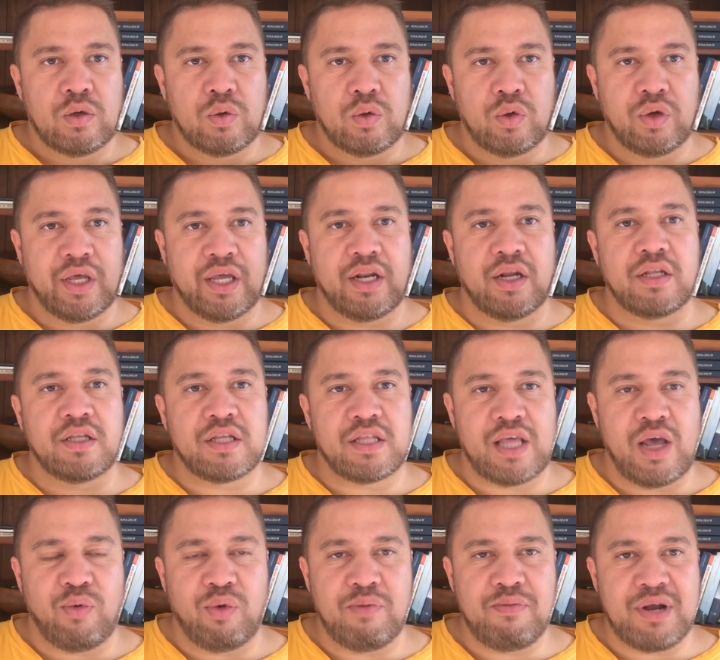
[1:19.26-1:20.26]
will get into
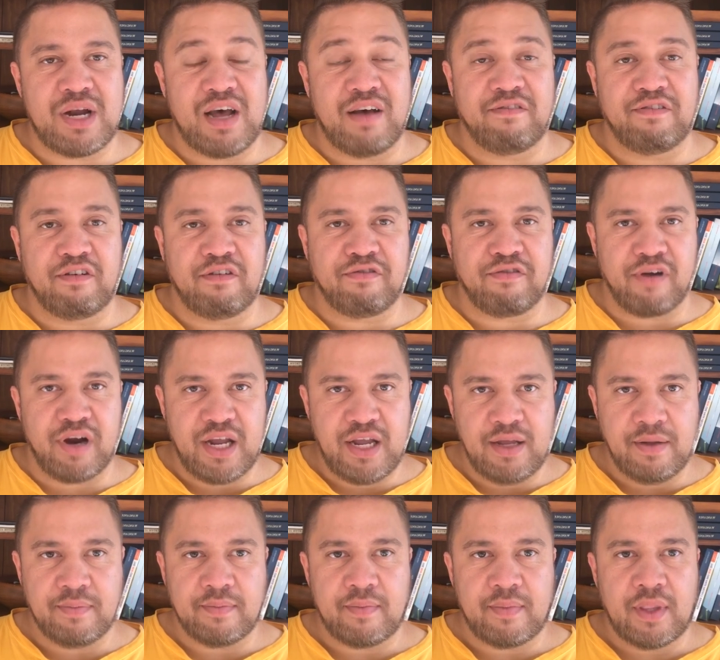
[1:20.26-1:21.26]
that webinar for free,
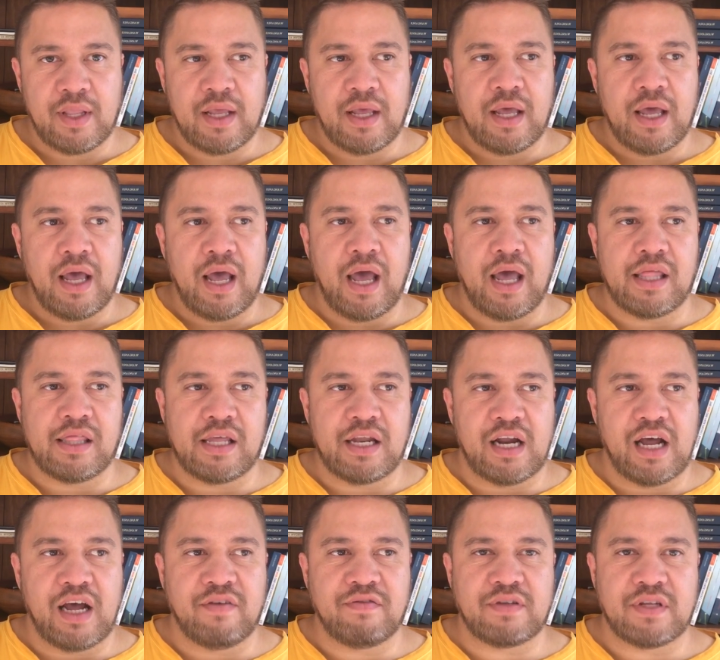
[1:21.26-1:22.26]
and then
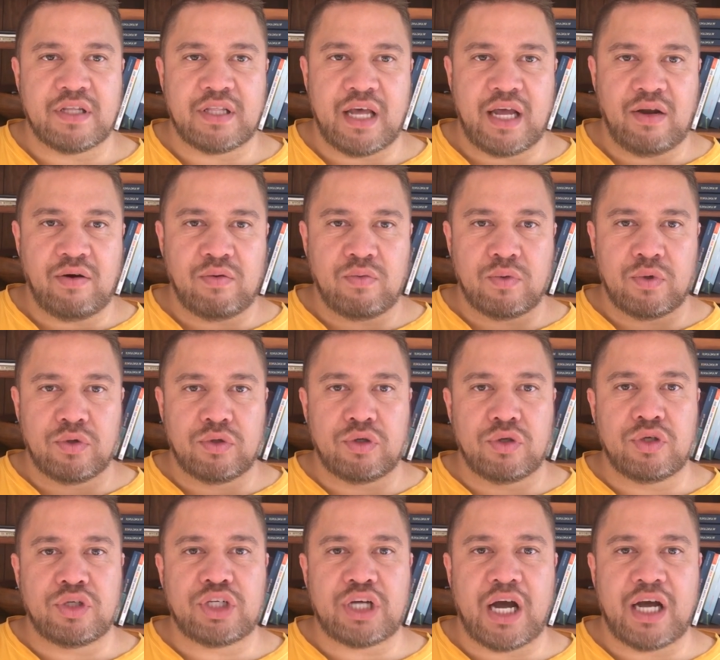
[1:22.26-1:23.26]
after that we'll
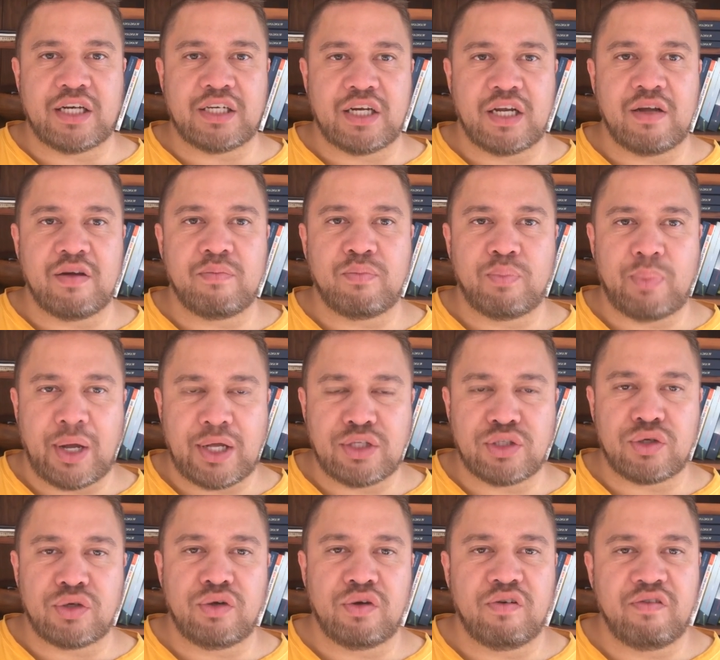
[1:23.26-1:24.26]
do charging
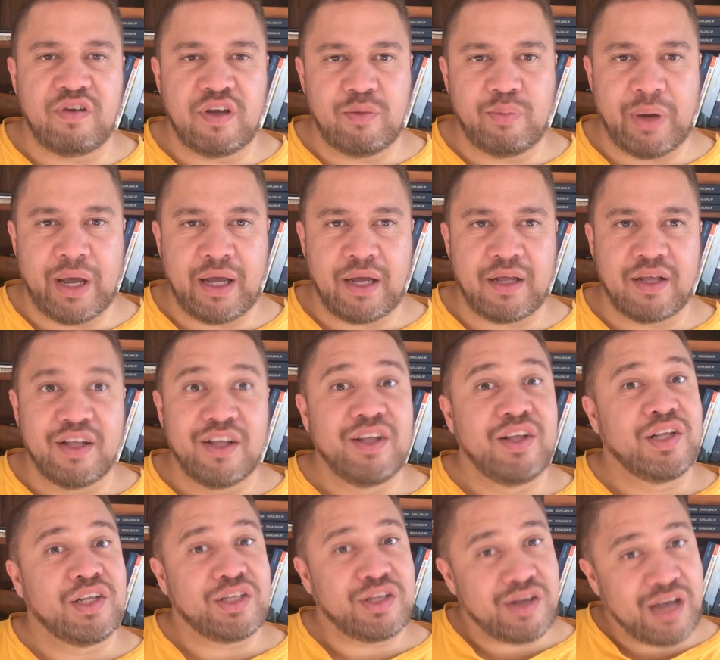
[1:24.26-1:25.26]
based on your feedback.
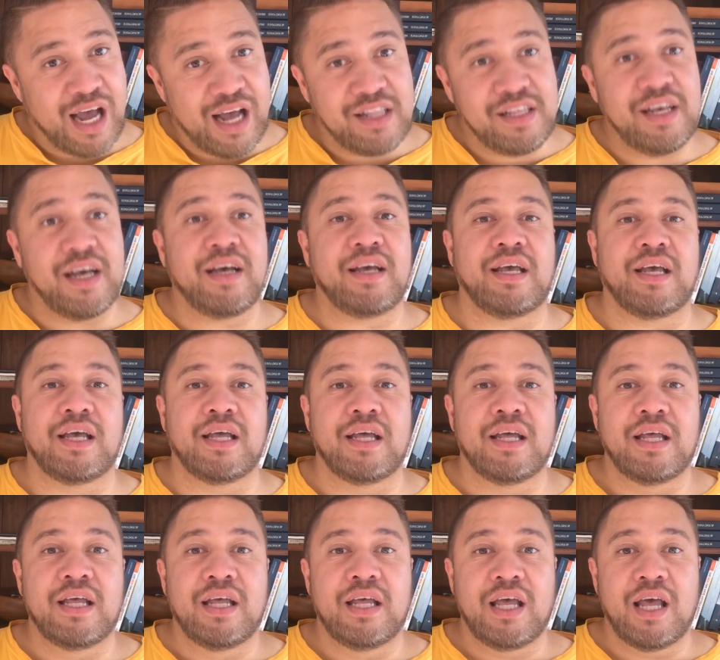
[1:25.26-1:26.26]
So kātiake,
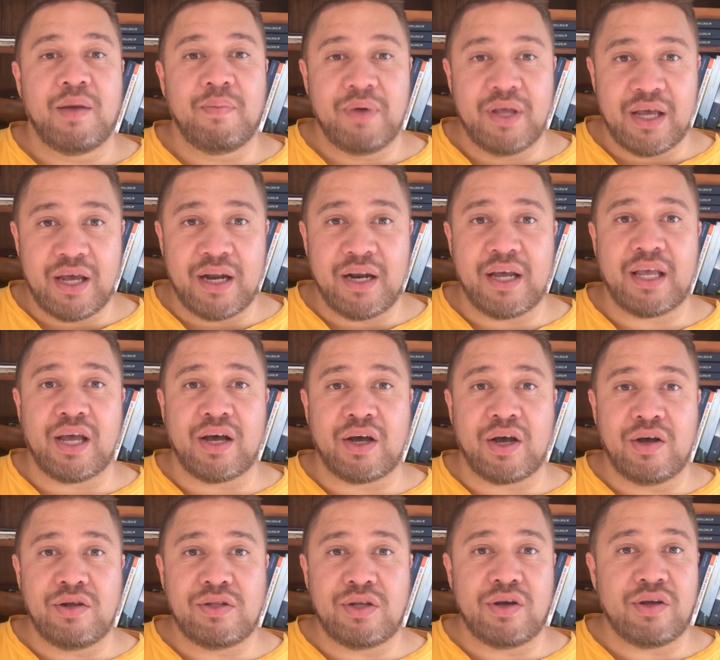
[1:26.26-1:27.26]
e mihi ana kia
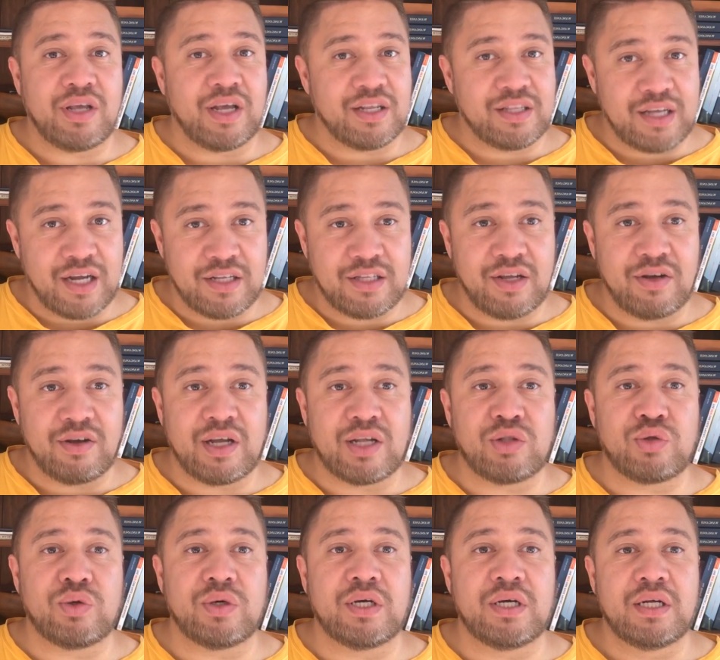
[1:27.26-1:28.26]
koutou, kia tātou
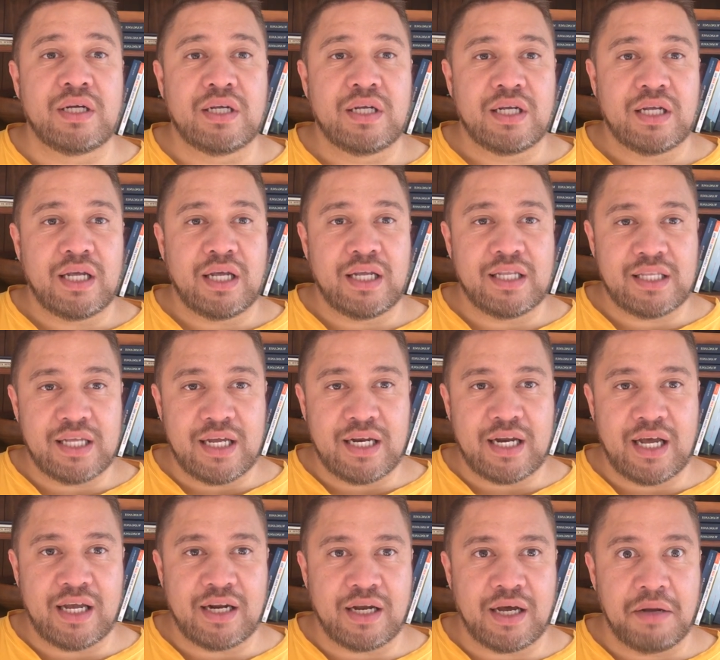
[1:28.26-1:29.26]
katoa I
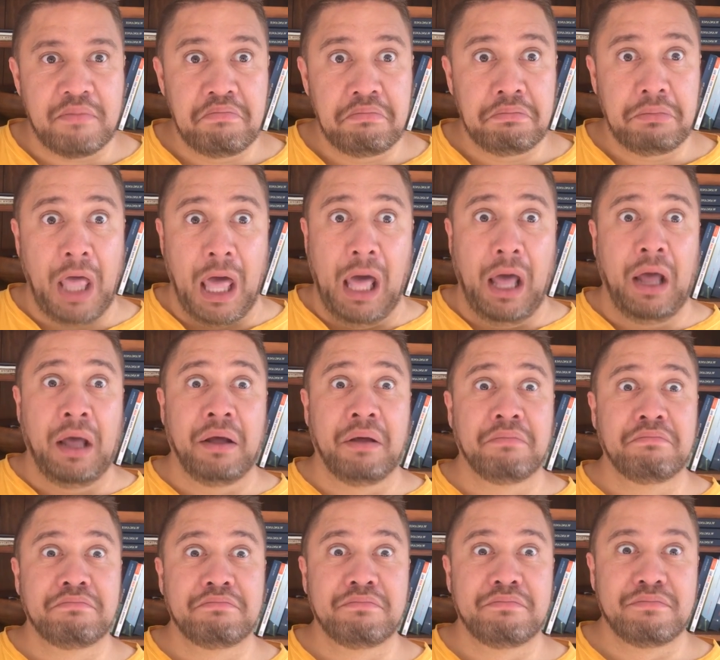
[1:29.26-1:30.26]
tēnei rā.